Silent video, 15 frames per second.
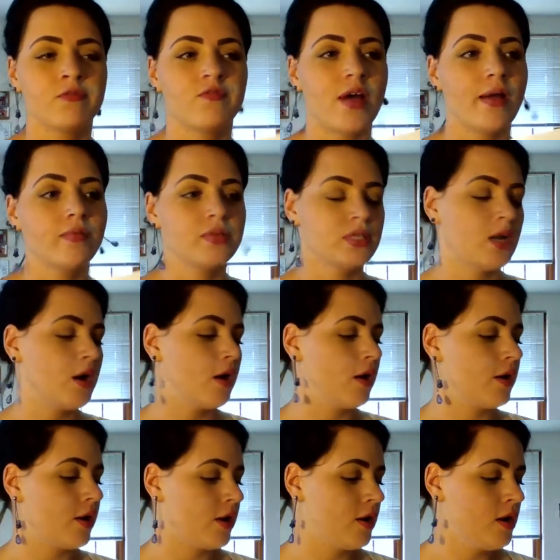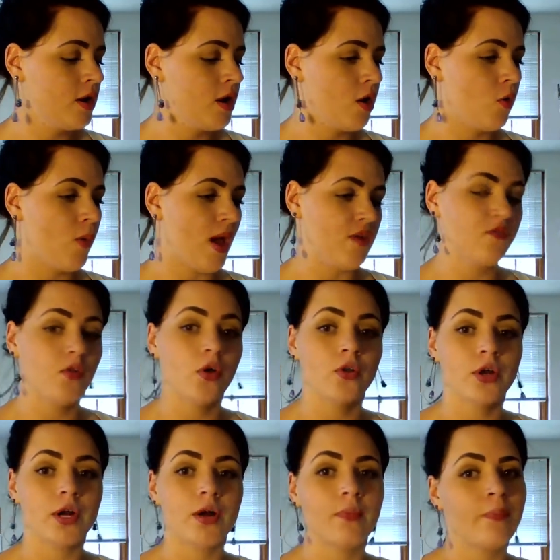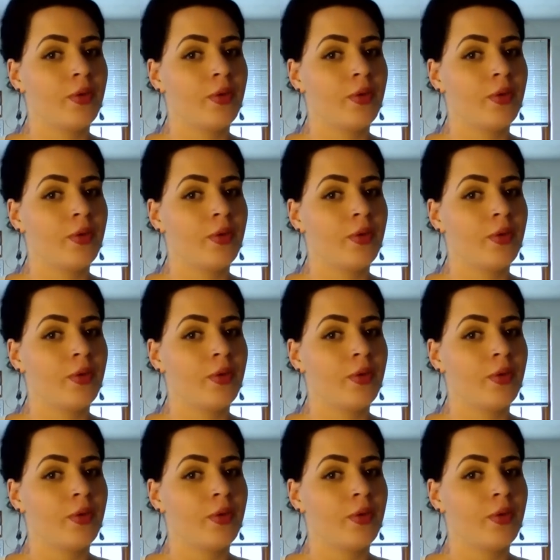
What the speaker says: 5-star white folder,